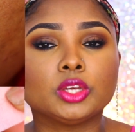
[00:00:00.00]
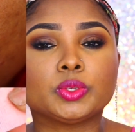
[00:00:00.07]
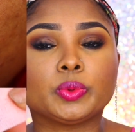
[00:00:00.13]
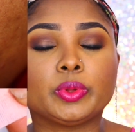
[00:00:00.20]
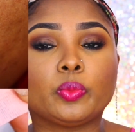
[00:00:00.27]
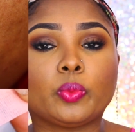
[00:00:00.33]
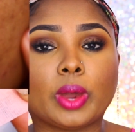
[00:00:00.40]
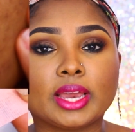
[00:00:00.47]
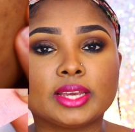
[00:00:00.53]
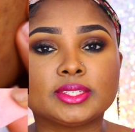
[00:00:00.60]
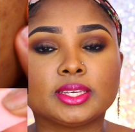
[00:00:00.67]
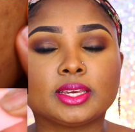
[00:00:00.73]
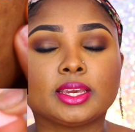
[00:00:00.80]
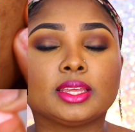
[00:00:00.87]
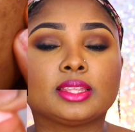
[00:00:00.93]
So with
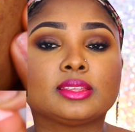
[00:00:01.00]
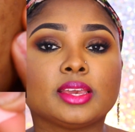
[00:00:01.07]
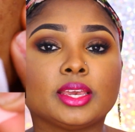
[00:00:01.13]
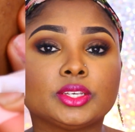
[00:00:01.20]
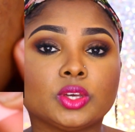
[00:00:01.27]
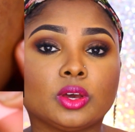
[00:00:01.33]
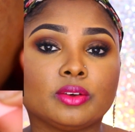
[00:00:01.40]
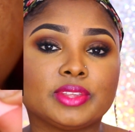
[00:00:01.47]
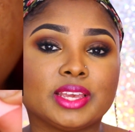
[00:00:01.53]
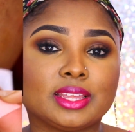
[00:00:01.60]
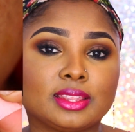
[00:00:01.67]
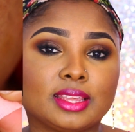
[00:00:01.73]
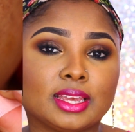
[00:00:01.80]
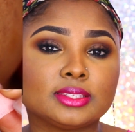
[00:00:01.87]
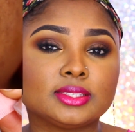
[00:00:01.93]
waxing, it takes off
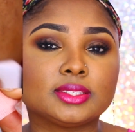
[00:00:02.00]
that dead